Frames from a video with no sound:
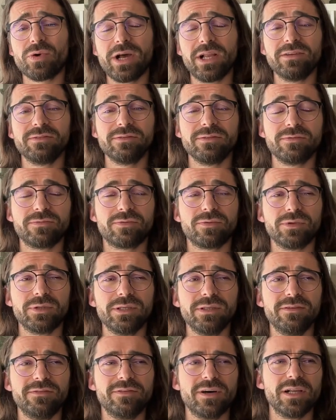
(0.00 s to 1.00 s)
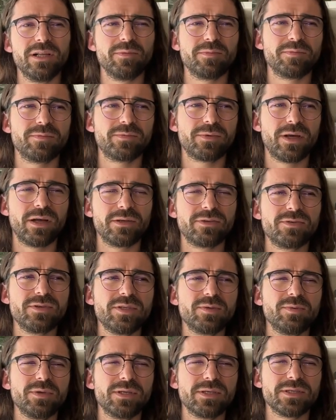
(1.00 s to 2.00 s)
relevant for the developed
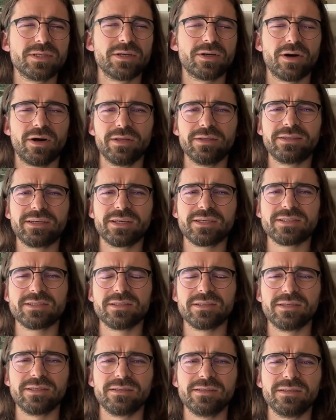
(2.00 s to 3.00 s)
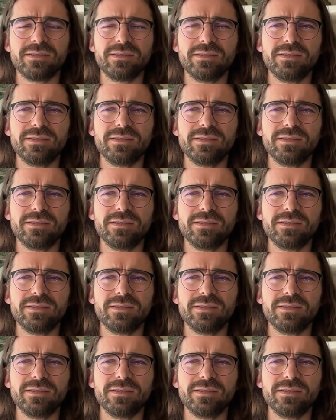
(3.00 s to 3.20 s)
countries because the context that